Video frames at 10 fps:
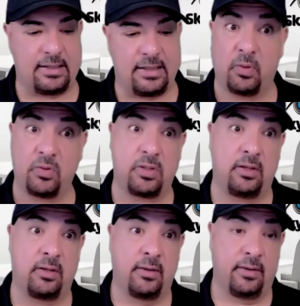and it's
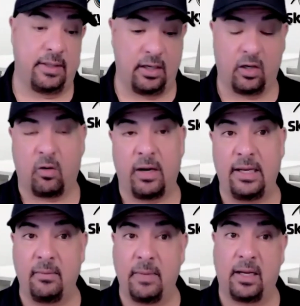supposed to
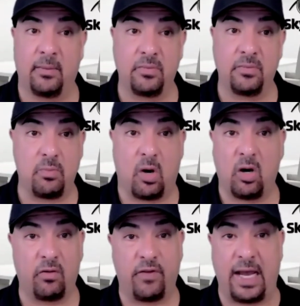integrate and make them
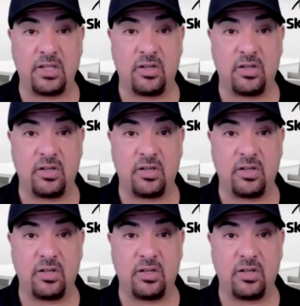smarter,